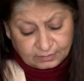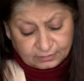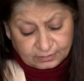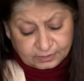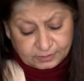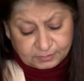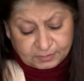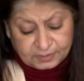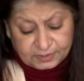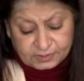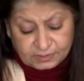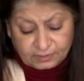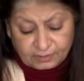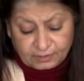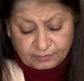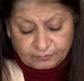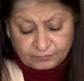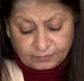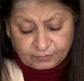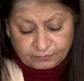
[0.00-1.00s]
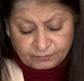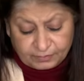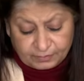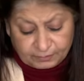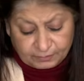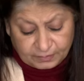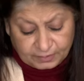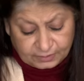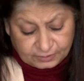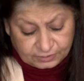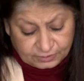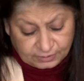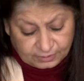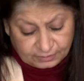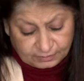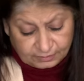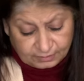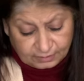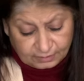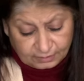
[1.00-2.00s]
This person love you very much
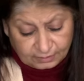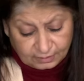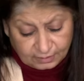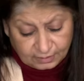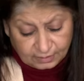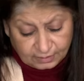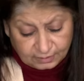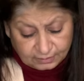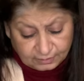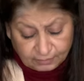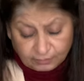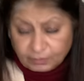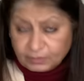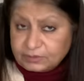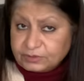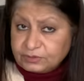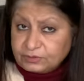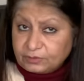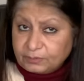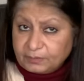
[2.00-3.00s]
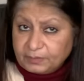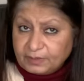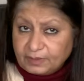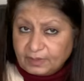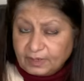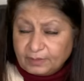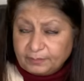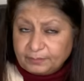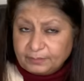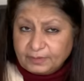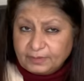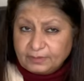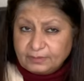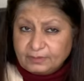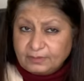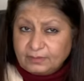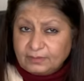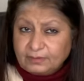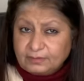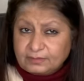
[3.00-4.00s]
and they, they want you to be happy
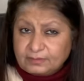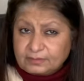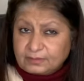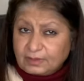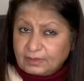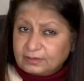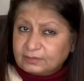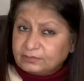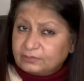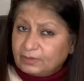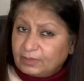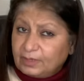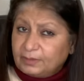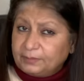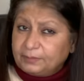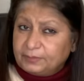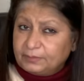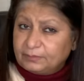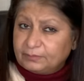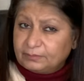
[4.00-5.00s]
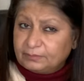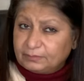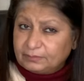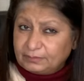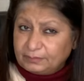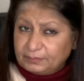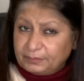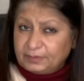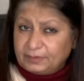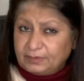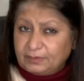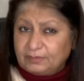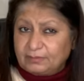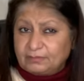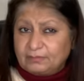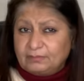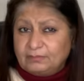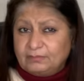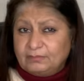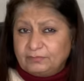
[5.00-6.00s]
and they is trying to help you and be
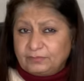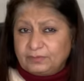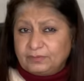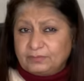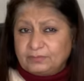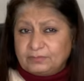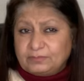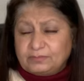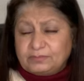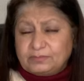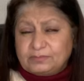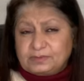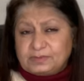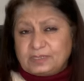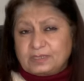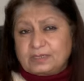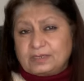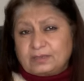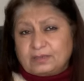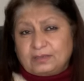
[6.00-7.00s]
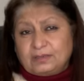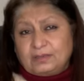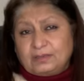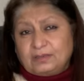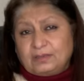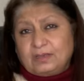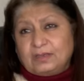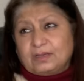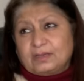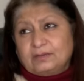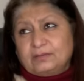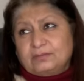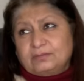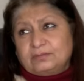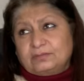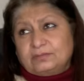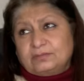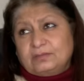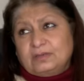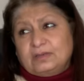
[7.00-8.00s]
there for you. Stick like you
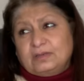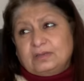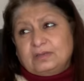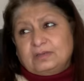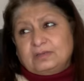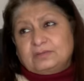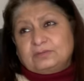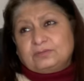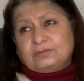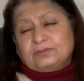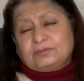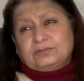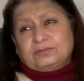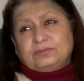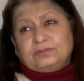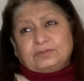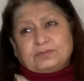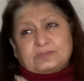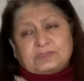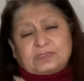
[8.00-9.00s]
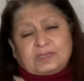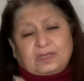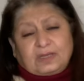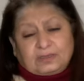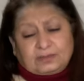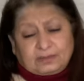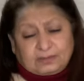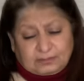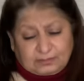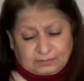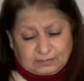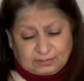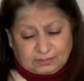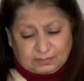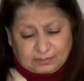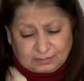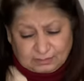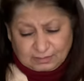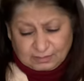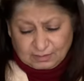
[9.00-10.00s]
know to your side and
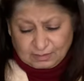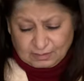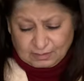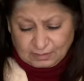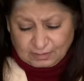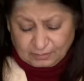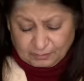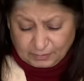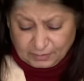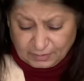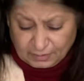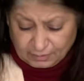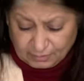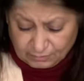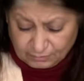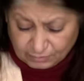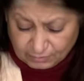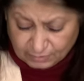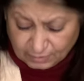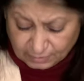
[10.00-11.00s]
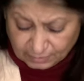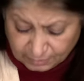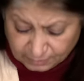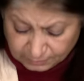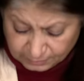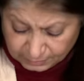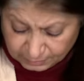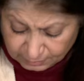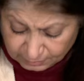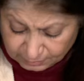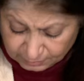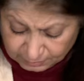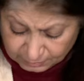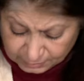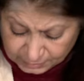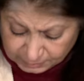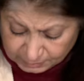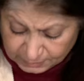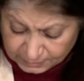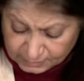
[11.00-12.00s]
be together with you.
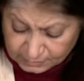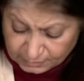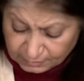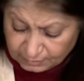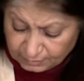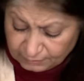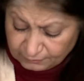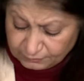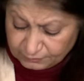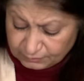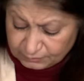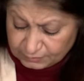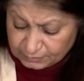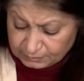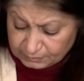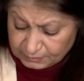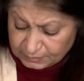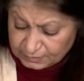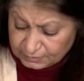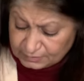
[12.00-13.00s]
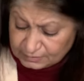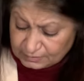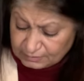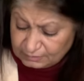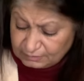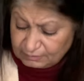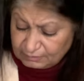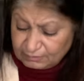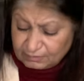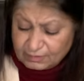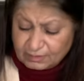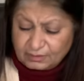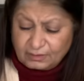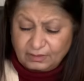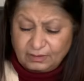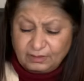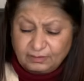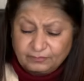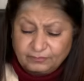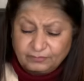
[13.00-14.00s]
This person love you tremendously. Look at the
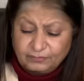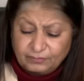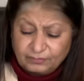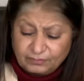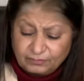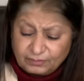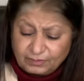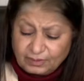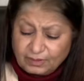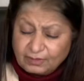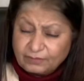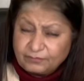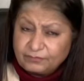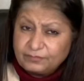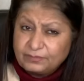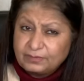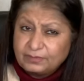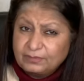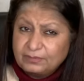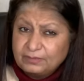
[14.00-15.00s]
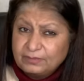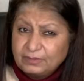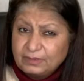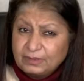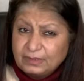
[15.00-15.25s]
love they have for you.